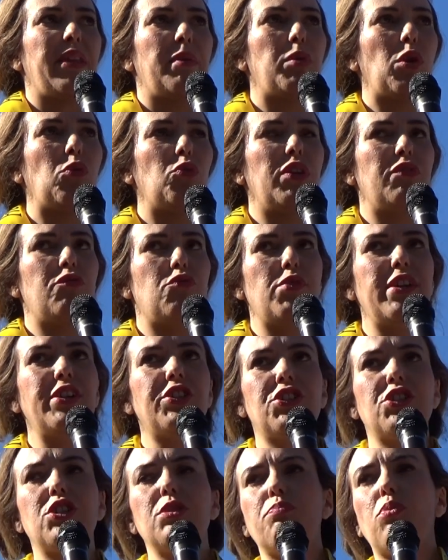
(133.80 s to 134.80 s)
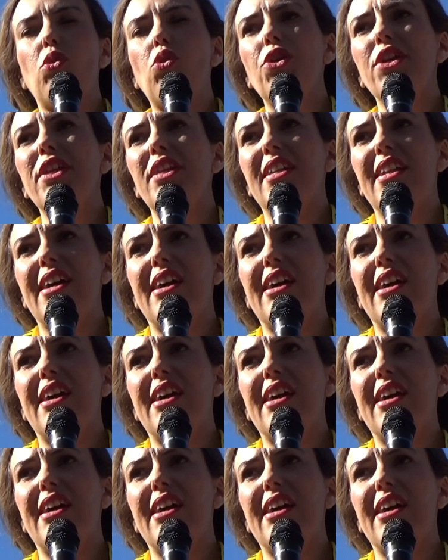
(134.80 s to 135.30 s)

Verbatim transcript: But we've reached a point